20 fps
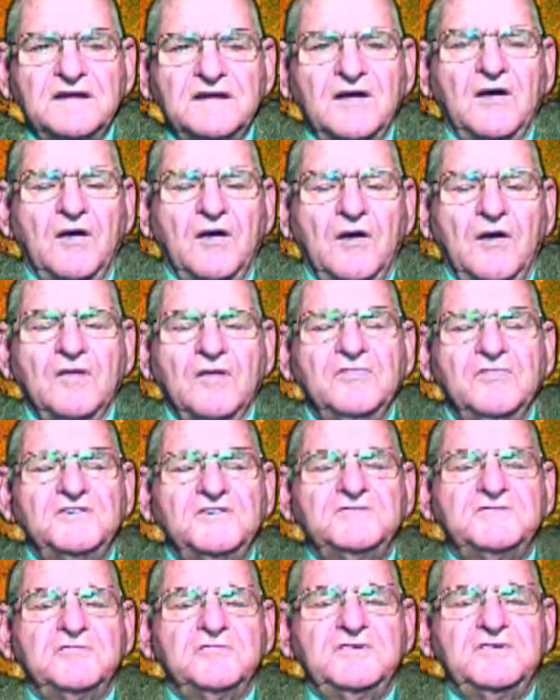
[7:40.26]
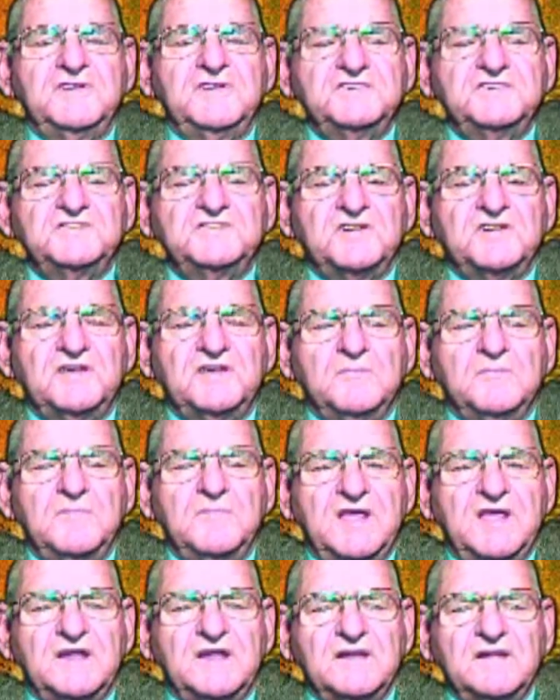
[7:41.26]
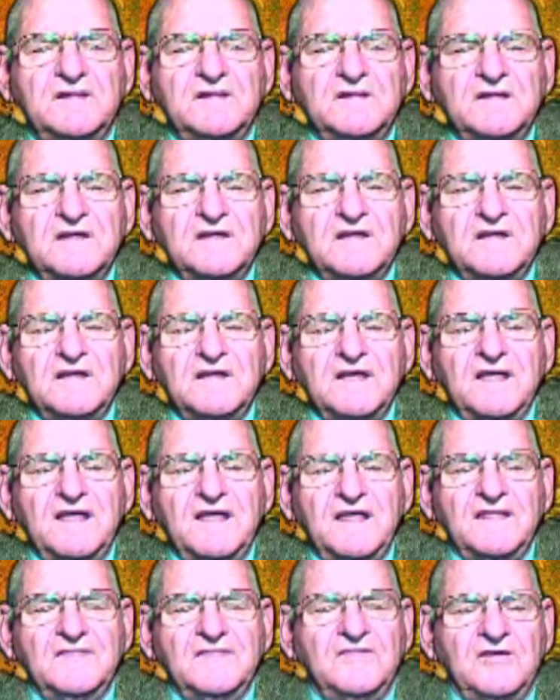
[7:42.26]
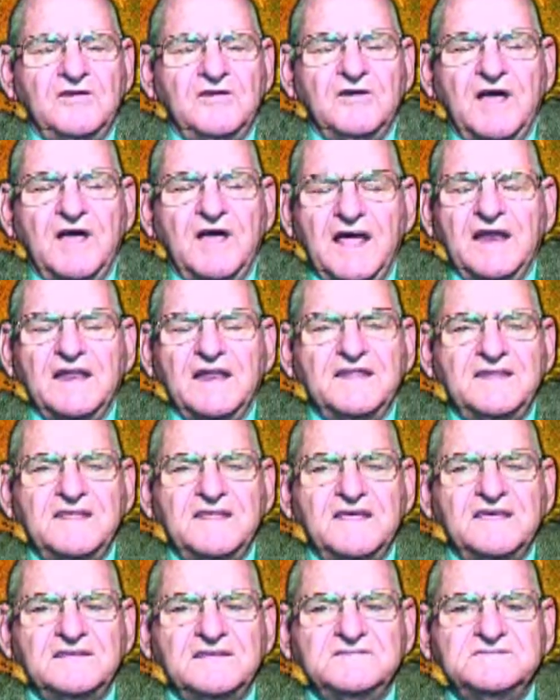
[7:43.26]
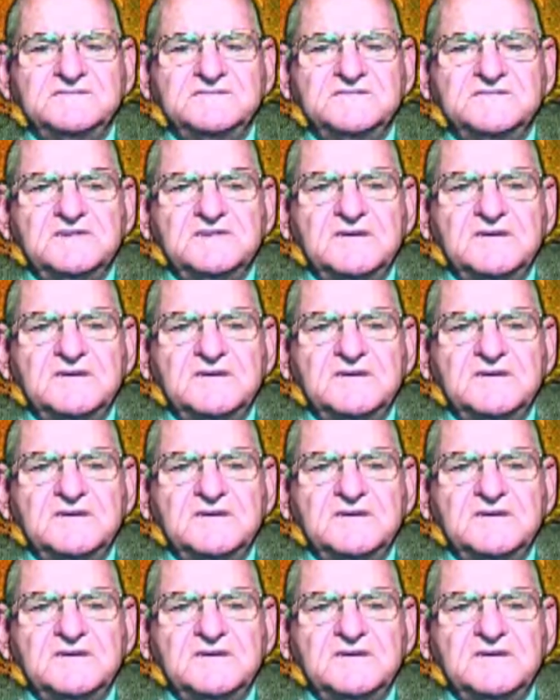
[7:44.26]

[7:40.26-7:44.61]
all the tradition of men and their holidays.